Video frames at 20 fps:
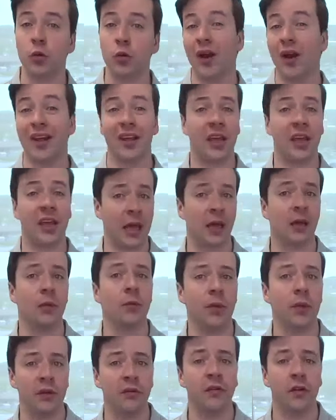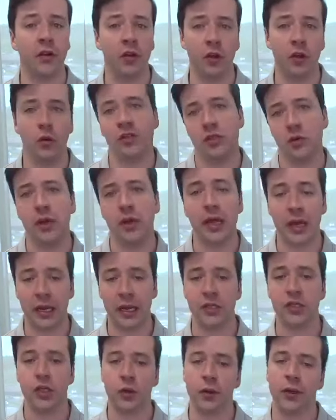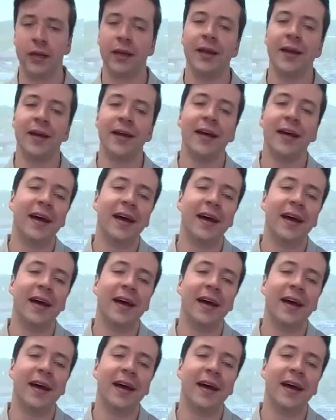what it can be for you as you get into it.